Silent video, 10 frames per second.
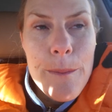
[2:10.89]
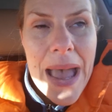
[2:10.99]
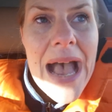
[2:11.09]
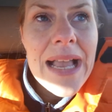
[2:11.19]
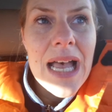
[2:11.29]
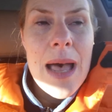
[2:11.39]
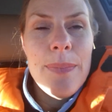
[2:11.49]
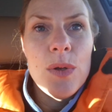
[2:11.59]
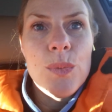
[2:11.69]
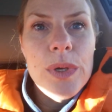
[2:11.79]
back up
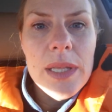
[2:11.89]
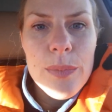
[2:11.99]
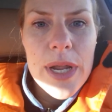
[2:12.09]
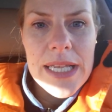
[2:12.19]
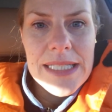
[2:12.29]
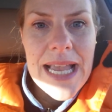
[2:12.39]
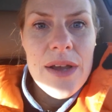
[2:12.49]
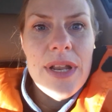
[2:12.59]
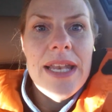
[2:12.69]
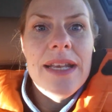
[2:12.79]
and really break it
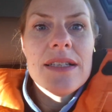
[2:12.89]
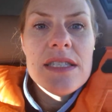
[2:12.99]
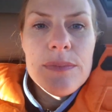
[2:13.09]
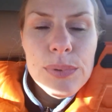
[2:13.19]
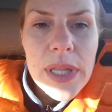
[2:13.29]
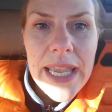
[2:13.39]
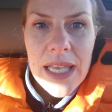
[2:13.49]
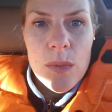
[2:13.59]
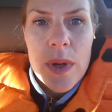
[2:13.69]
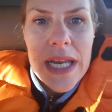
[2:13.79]
down and
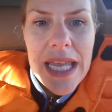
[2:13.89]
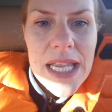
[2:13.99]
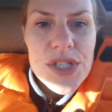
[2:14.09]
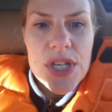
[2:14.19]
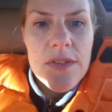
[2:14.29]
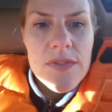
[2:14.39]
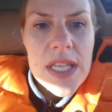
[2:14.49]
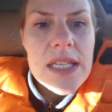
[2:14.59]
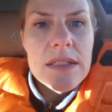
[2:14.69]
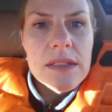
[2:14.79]
explain what each of
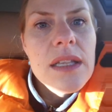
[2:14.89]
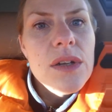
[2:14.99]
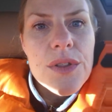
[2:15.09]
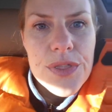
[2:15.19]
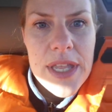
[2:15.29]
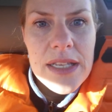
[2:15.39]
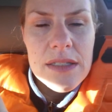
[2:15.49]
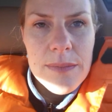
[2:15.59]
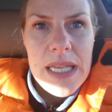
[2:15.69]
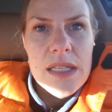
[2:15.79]
these little
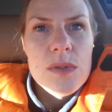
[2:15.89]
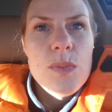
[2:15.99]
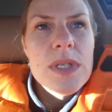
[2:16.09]
things means,